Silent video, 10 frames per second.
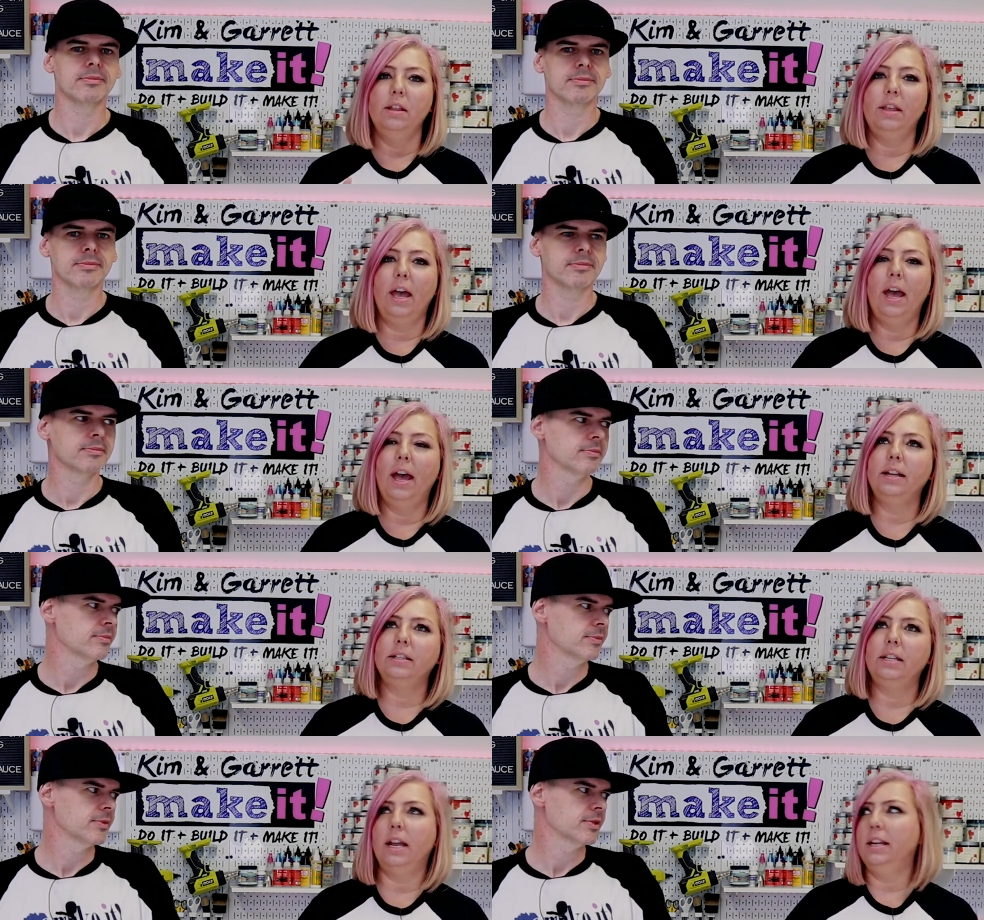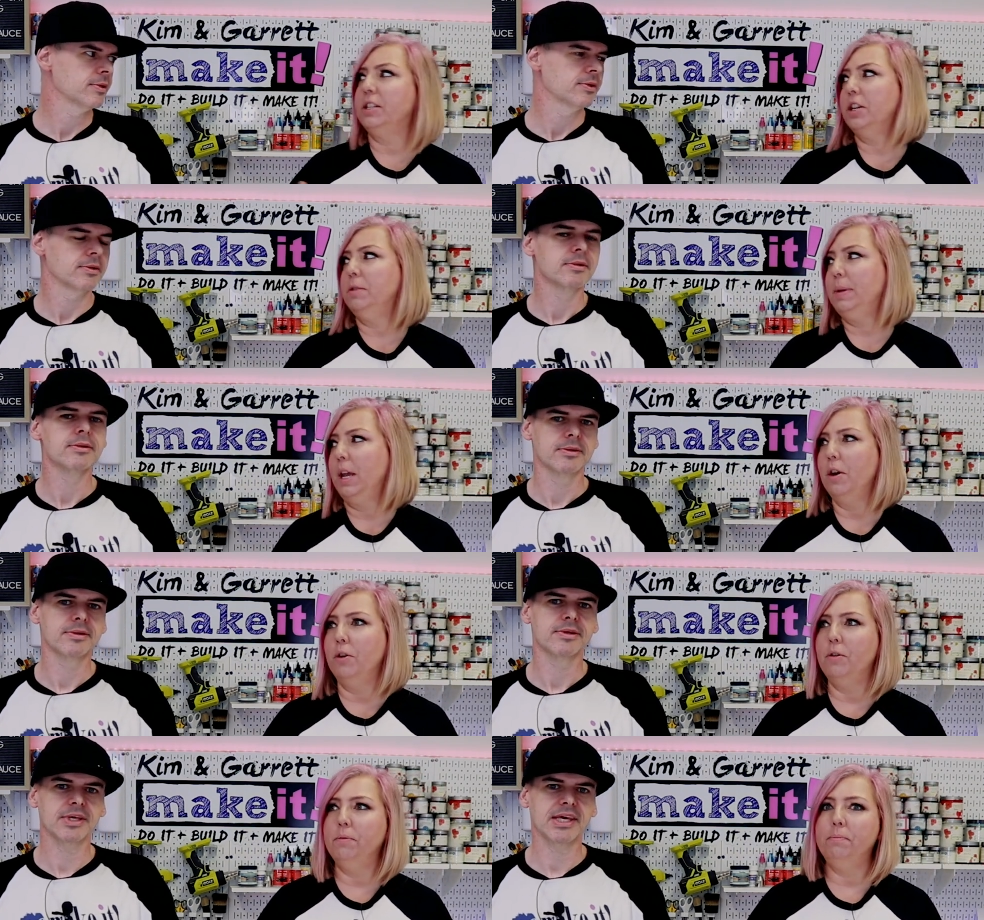Speaker 1: that said it's good to be
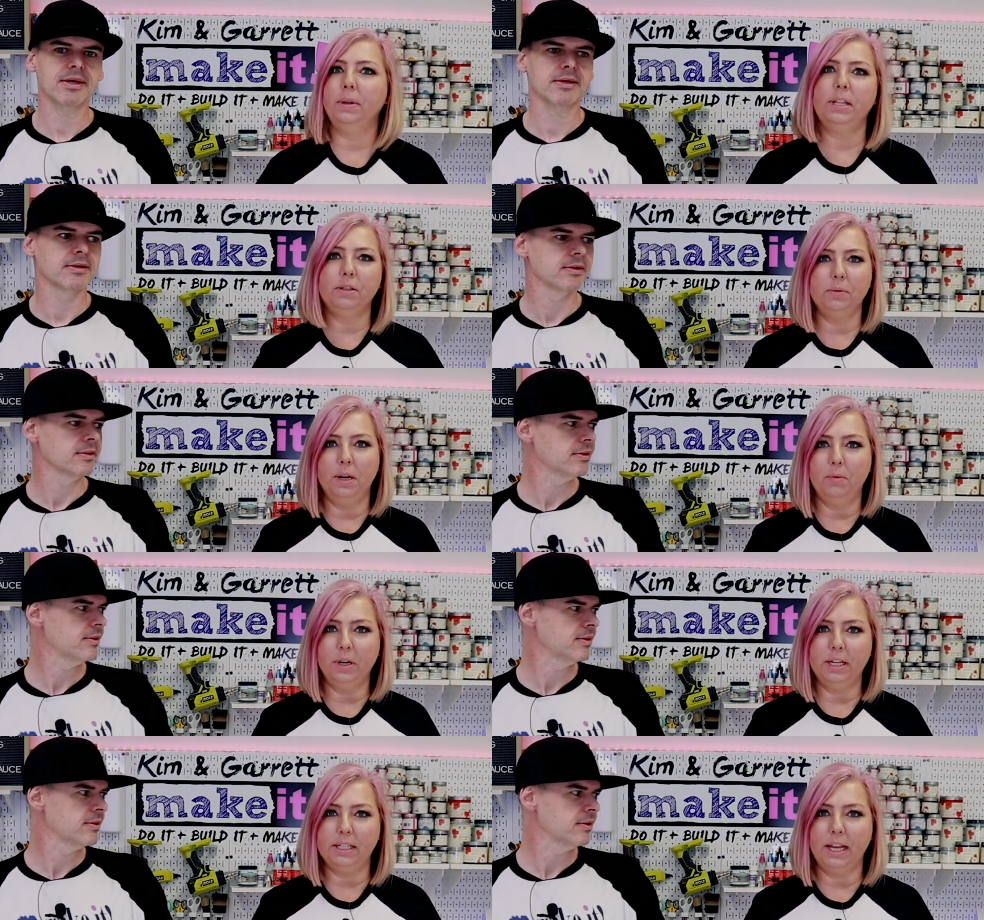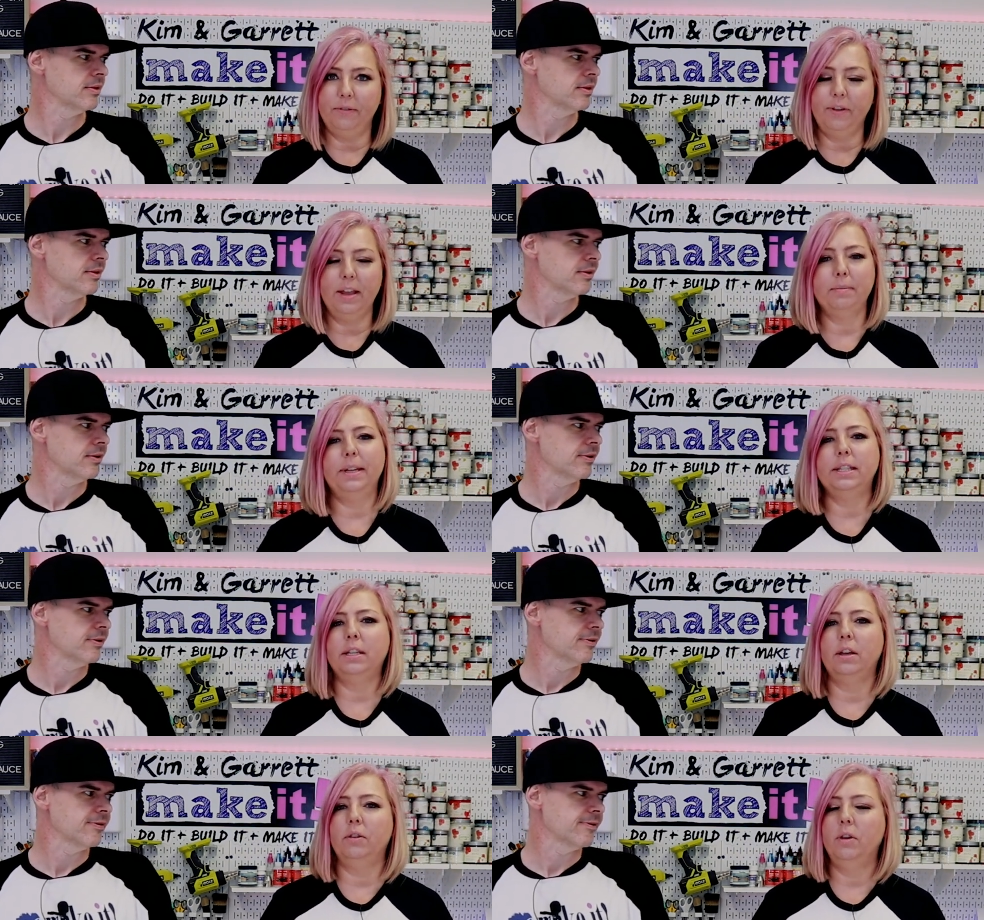home, yeah. but this one I wanted to say family,
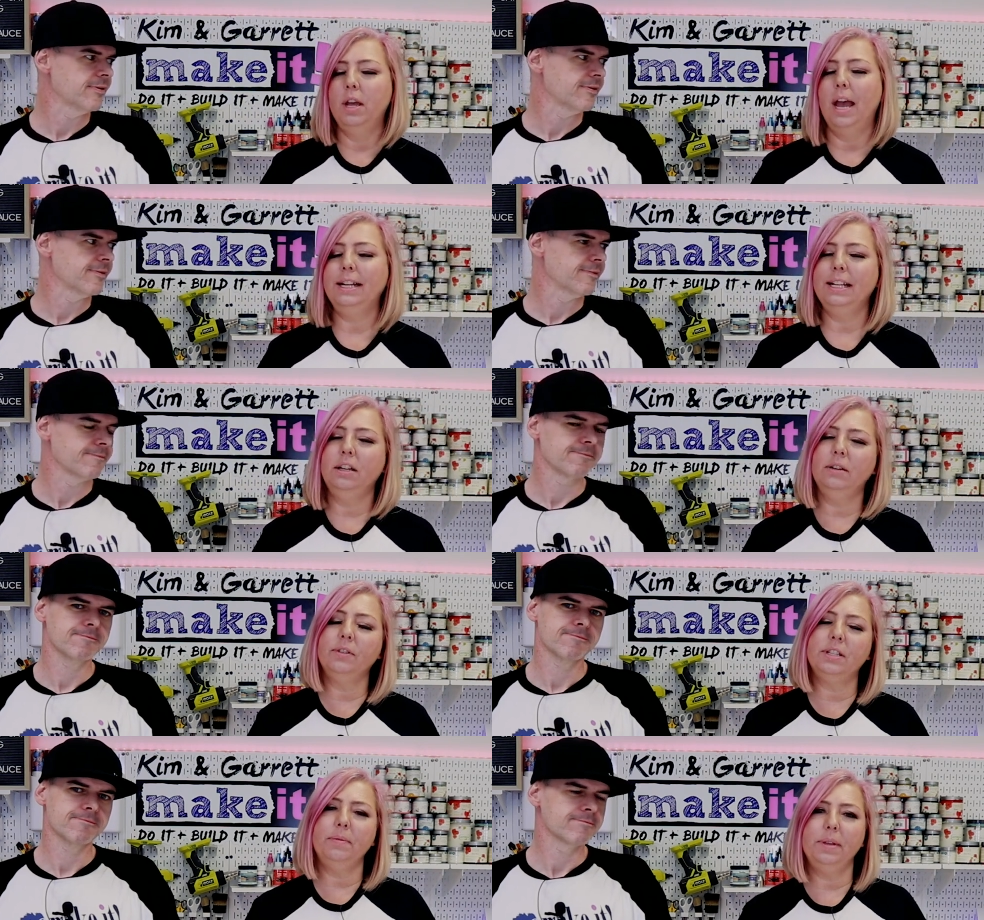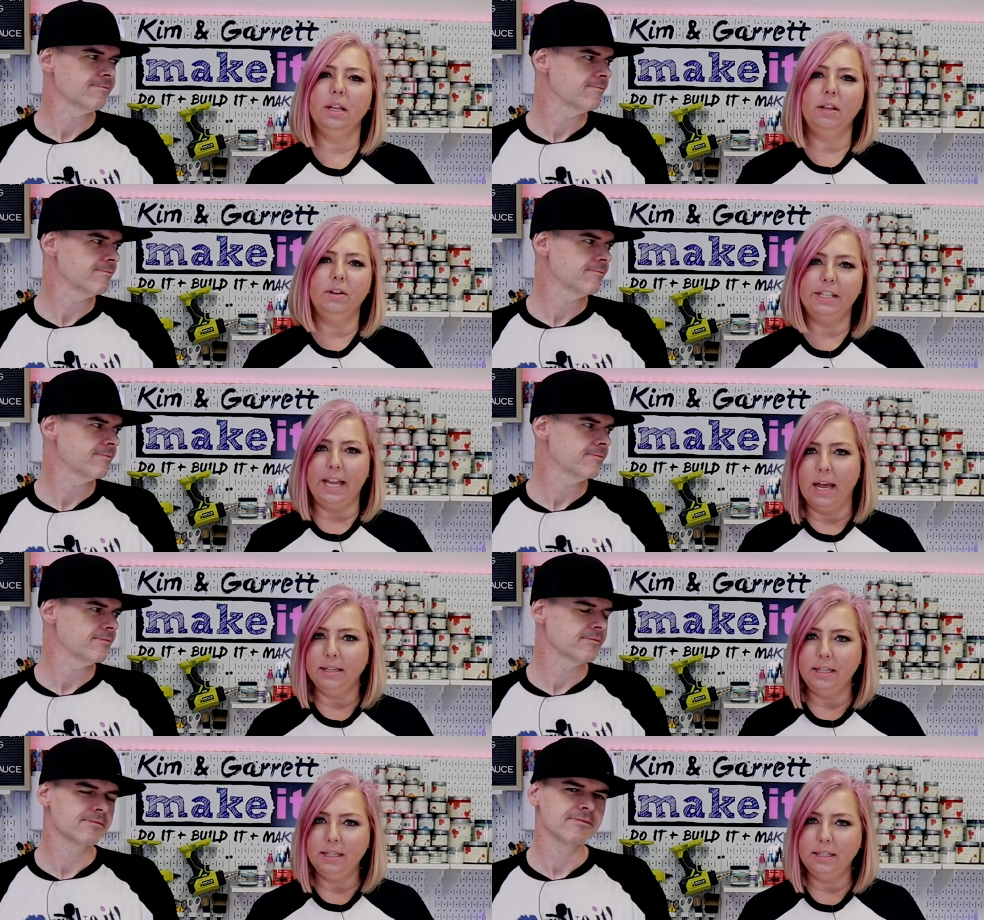so I did look for something a little
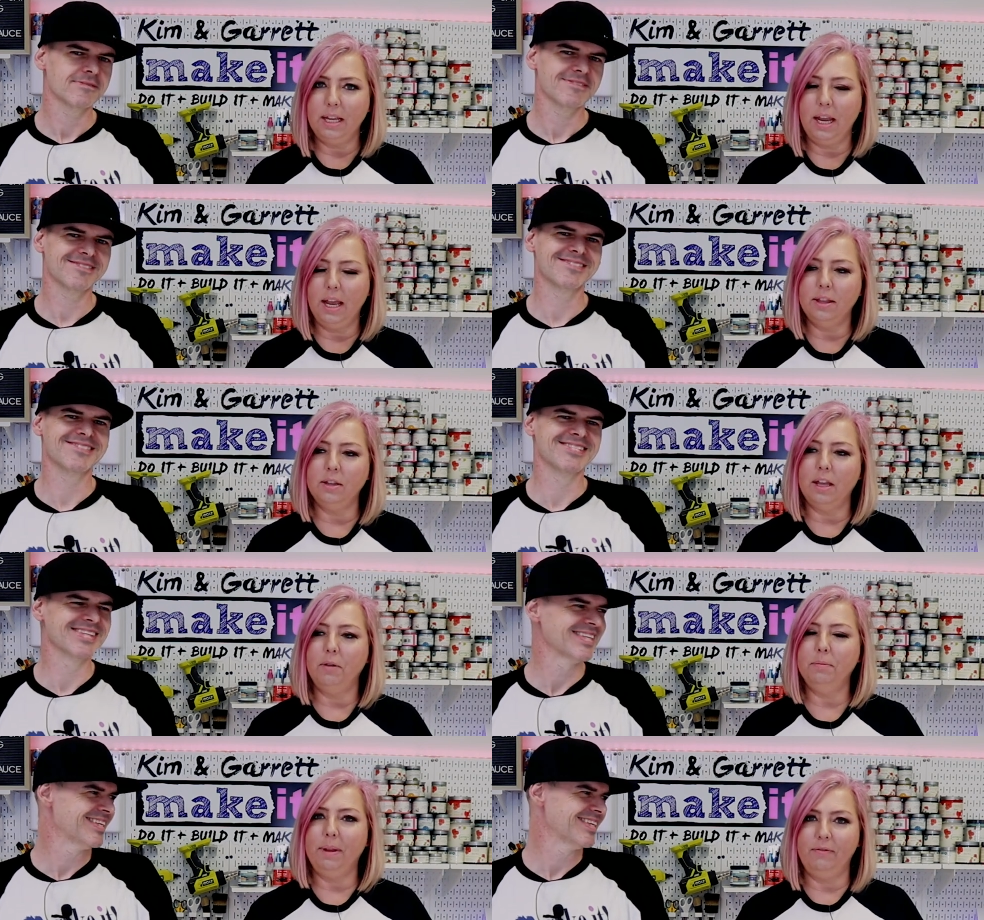sassy to say. I thought that would be